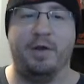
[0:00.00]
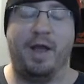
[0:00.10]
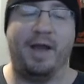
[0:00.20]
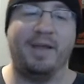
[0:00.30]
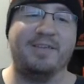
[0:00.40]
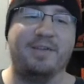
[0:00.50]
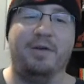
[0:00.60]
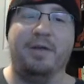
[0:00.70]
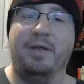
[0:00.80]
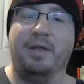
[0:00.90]
I guess,
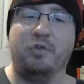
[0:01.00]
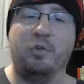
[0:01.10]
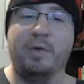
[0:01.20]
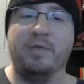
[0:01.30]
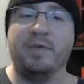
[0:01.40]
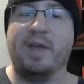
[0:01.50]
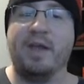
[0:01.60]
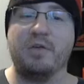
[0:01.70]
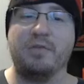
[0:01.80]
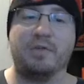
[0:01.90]
look, Supernova
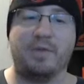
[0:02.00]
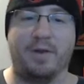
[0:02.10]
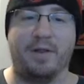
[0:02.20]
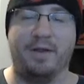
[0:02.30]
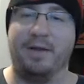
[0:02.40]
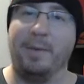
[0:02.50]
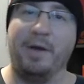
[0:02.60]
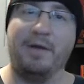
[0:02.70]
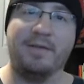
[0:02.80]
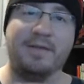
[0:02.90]
KH3 Starlight.
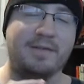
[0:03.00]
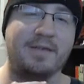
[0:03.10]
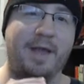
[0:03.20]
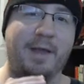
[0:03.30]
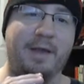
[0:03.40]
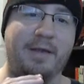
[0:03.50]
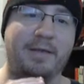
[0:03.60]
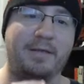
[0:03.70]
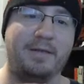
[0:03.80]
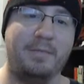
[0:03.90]
Apparently this is a
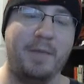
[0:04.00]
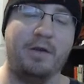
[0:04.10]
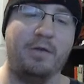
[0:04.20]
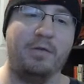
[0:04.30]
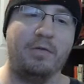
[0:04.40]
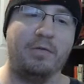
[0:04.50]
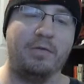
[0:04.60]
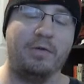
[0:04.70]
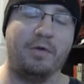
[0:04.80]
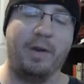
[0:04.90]
metal
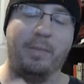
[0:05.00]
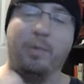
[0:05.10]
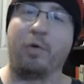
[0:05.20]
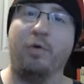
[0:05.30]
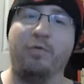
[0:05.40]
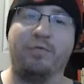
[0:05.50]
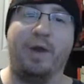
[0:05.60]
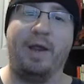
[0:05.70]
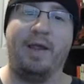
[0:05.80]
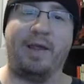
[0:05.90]
or a pull for
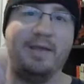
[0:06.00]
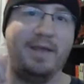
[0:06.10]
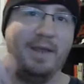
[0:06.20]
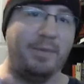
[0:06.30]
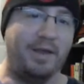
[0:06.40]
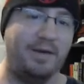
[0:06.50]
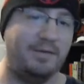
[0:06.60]
a Keyblade.